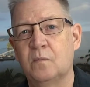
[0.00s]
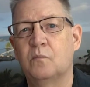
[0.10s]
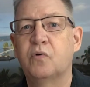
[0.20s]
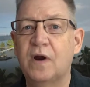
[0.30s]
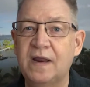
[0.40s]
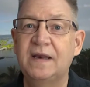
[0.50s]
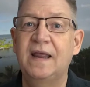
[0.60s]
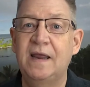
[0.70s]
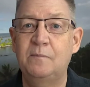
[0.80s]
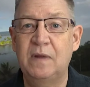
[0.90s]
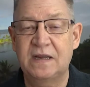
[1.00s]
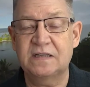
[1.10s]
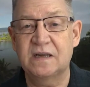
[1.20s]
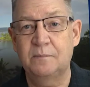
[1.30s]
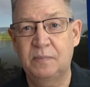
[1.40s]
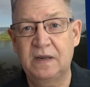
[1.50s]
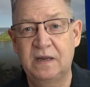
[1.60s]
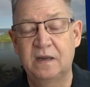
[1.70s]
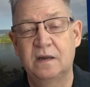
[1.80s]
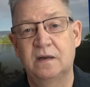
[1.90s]
Brand name makes a
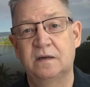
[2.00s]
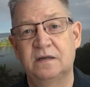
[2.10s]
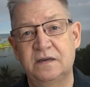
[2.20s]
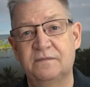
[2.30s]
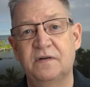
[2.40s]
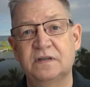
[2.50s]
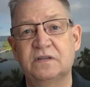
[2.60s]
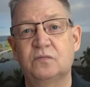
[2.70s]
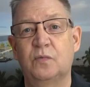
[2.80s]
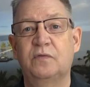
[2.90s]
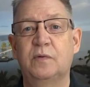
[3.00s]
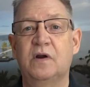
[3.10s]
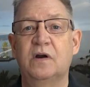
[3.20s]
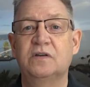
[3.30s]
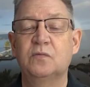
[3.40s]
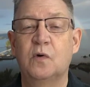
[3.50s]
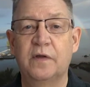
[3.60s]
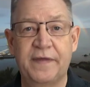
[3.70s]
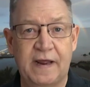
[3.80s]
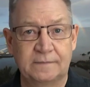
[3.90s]
big difference with regard to
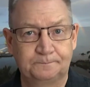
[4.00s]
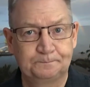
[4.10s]
all that.